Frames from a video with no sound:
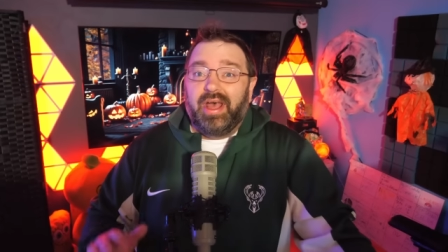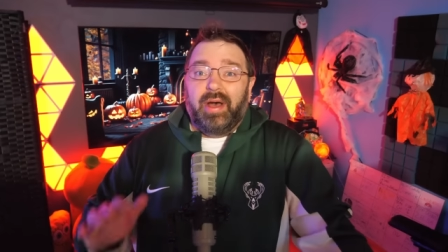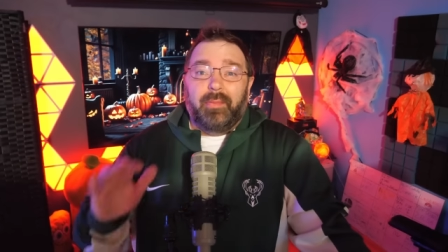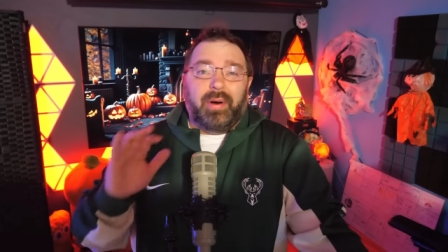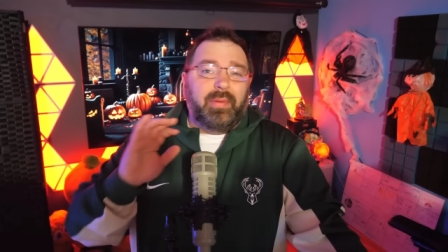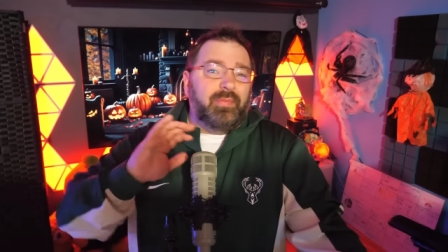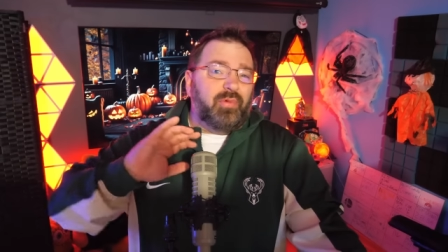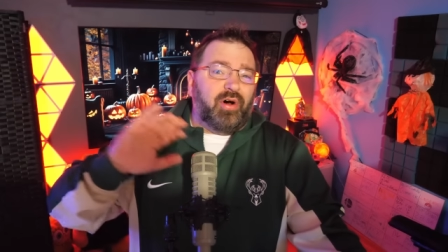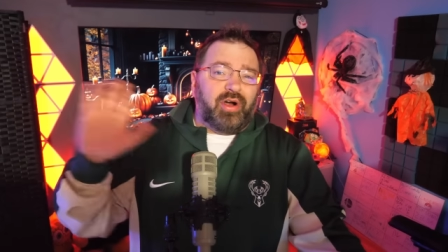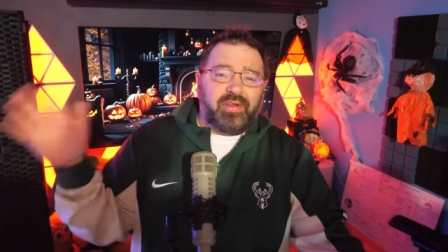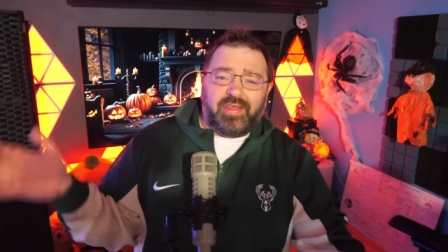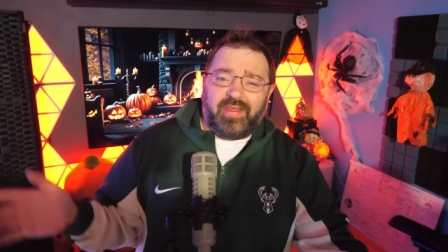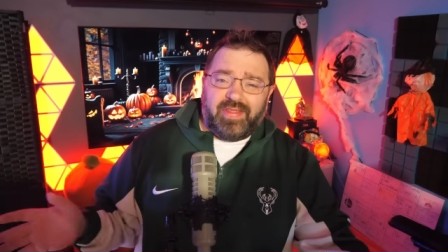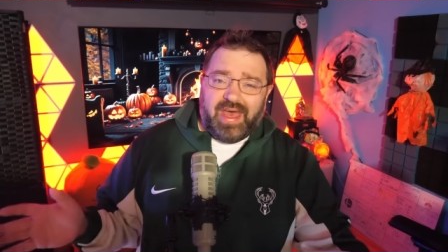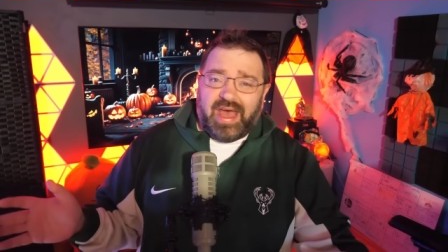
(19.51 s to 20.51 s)
But more
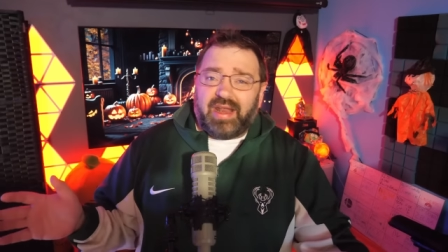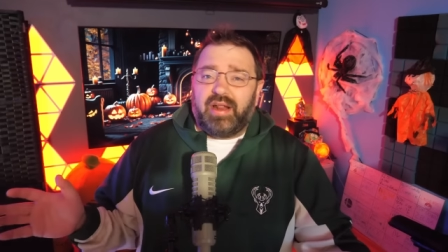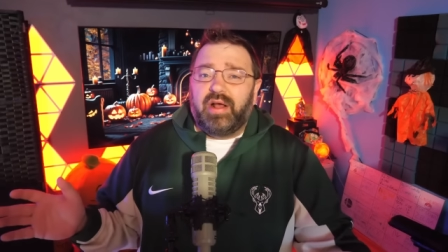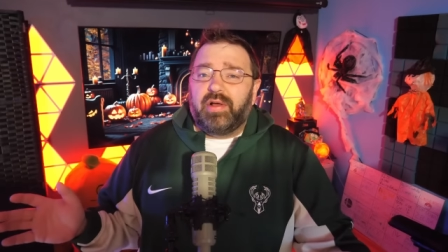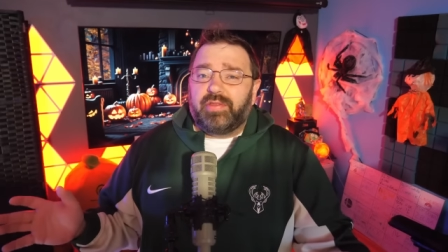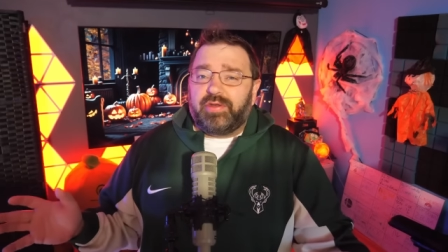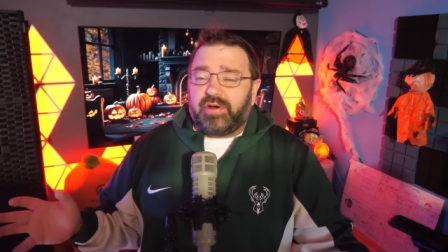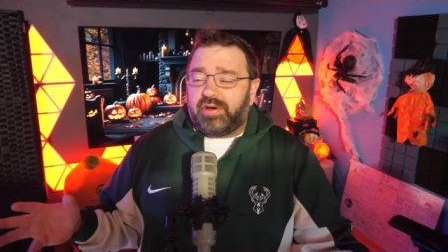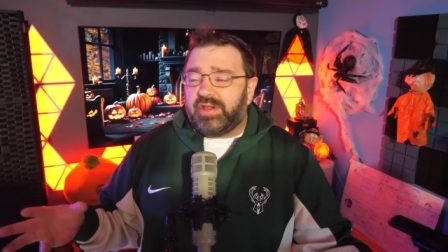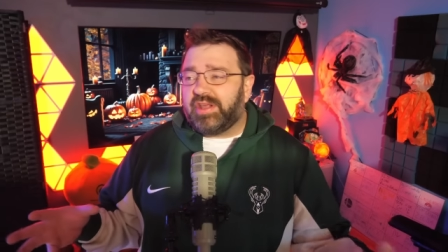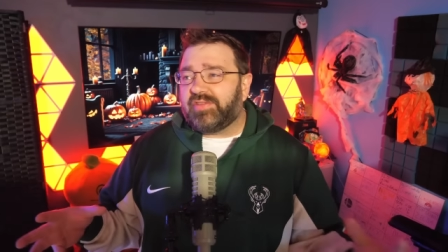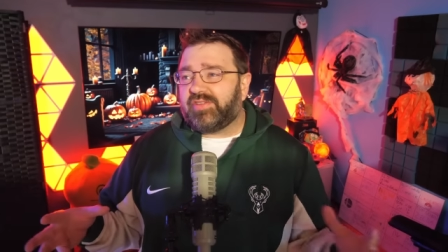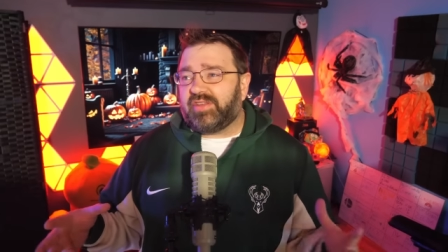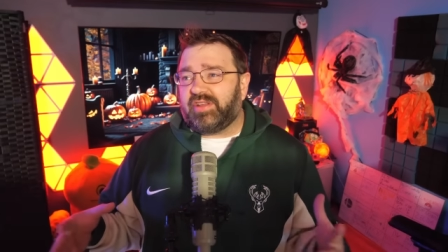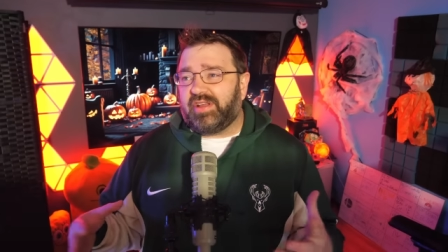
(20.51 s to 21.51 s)
than that, there
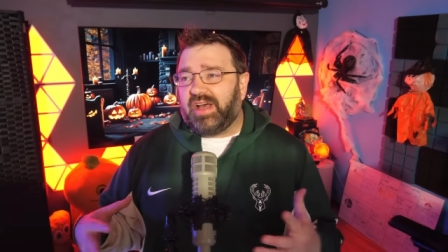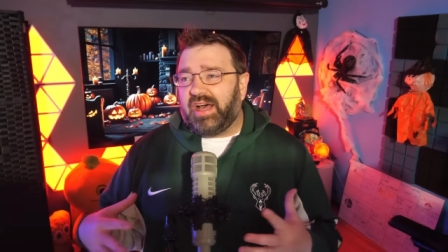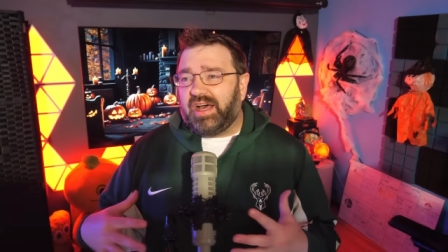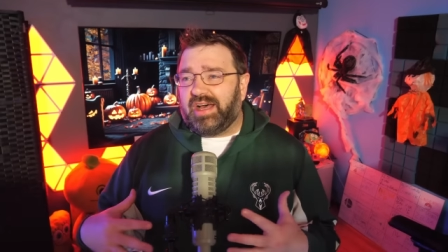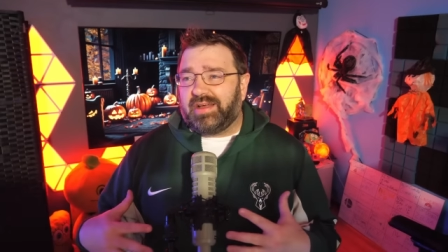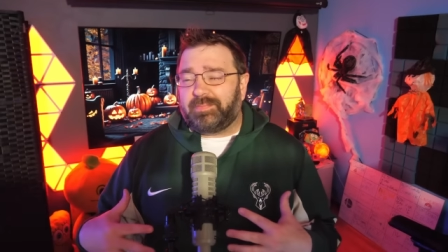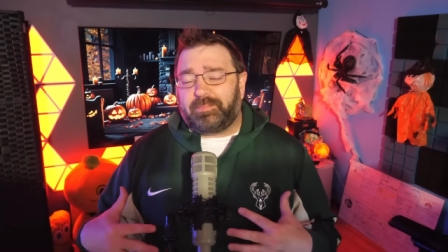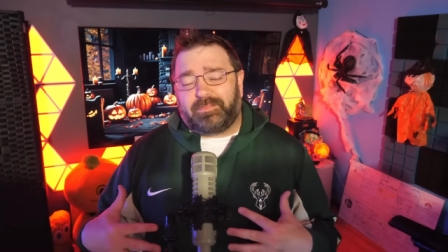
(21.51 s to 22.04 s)
is a